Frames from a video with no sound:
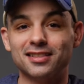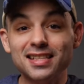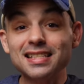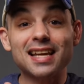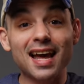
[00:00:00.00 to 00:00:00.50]

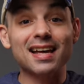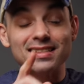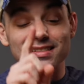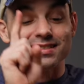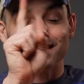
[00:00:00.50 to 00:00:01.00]
This
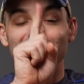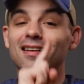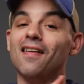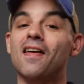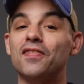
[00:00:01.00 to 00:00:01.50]
has...
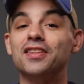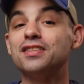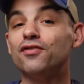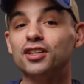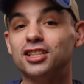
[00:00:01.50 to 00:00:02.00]

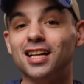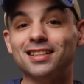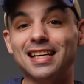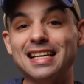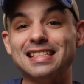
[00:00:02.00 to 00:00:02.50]
This
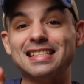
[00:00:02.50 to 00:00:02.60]
functionality has